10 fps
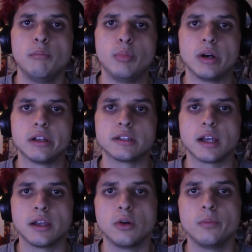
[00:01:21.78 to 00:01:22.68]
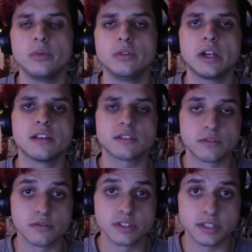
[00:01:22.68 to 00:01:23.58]
but I hope you guys
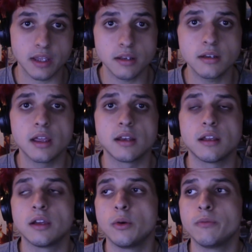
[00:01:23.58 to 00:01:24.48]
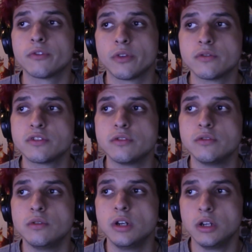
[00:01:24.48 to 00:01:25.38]
understand, and I hope for those
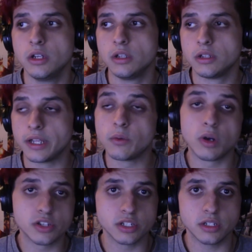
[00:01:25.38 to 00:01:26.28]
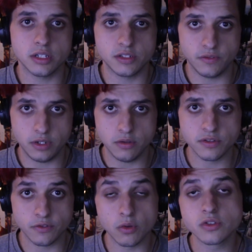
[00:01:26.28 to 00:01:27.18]
who like watching his videos,
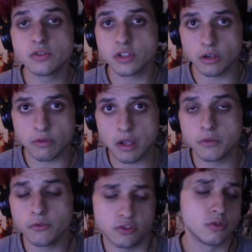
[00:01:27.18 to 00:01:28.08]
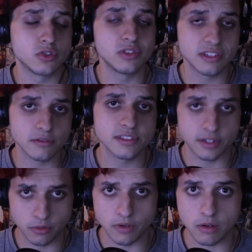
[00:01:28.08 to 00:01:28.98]
for those who stuck around, for those who still
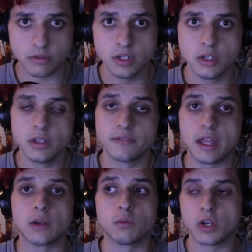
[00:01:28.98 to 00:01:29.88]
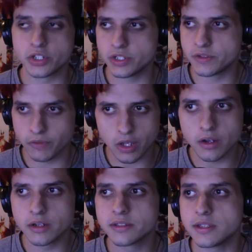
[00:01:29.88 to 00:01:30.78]
stick around, that watch his
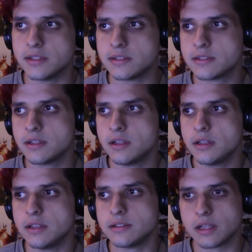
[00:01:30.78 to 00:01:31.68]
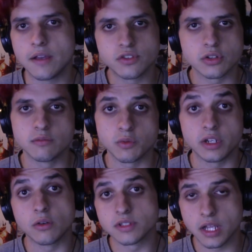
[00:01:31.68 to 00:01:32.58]
vlogs, his live streams when
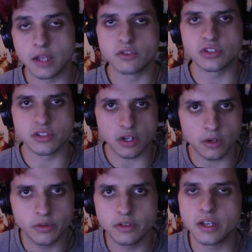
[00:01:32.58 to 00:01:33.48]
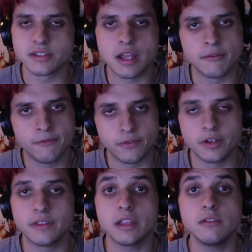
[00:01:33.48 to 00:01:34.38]
he goes live, just to talk with you guys and have
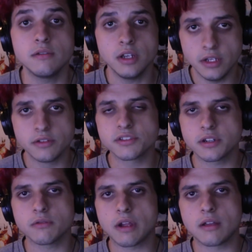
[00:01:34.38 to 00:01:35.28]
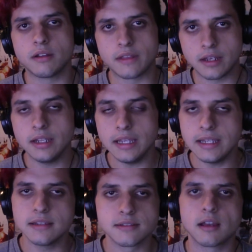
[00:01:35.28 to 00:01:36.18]
fun, that you'll stick around, and that
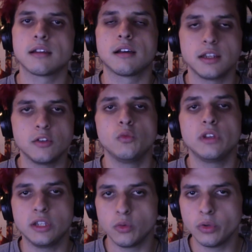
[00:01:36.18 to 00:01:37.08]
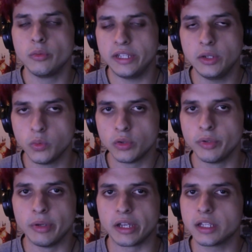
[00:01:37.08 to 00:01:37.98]
he is not gone. He will
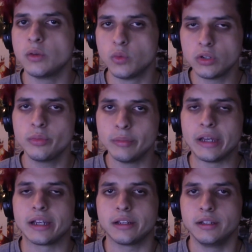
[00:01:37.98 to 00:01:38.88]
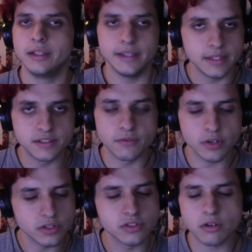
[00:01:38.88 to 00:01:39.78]
be back. He's a
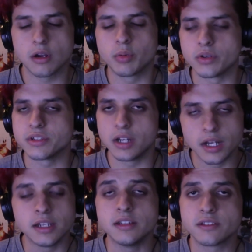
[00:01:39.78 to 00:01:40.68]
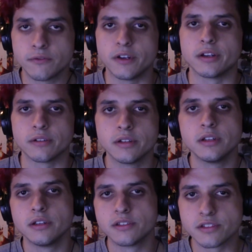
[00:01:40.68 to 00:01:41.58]
very strong person, and he's a fighter.
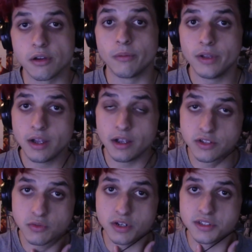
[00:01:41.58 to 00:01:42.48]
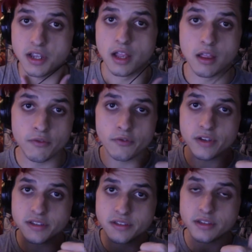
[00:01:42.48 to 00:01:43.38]
So I just want to say I love your
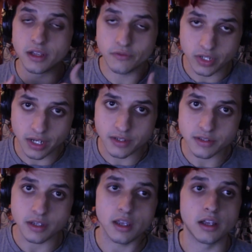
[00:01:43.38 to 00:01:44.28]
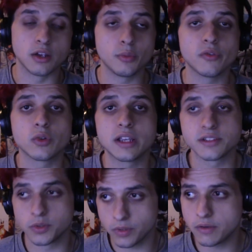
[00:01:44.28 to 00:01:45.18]
faces, I love you guys, and I hope everyone has
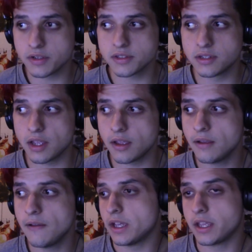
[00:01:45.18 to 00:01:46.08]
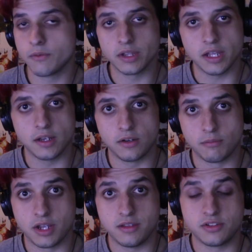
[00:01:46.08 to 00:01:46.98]
a great rest of the day. I can't really end on
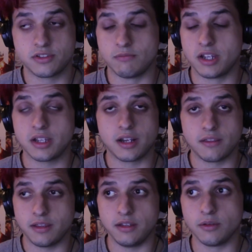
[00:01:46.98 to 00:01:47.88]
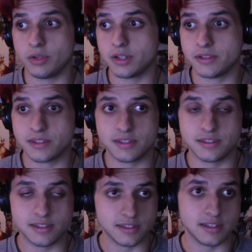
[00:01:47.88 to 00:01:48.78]
my kind of thing here because this
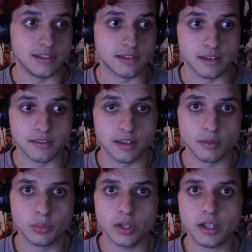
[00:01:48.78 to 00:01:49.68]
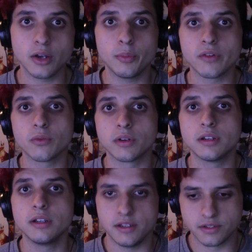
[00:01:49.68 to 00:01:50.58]
is his thing, but I hope
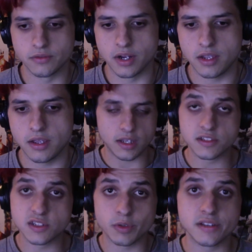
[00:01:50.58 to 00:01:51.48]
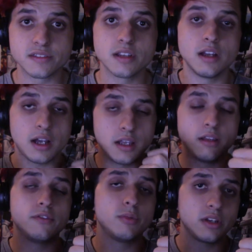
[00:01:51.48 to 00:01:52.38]
everyone is all right. And Splice, I
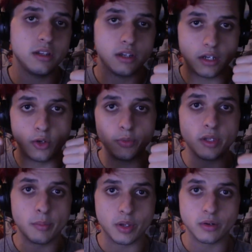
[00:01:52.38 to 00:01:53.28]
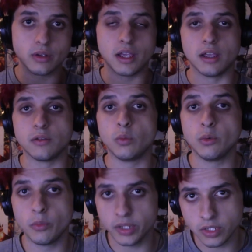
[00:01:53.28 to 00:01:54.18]
love you, buddy. I hope you get better, and we
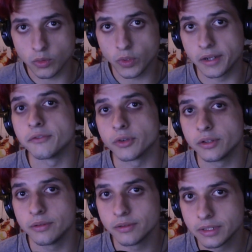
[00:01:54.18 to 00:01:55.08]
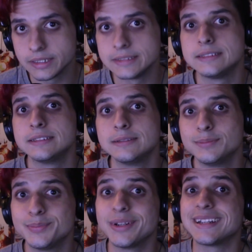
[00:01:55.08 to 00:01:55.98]
will be here waiting for you. Bye,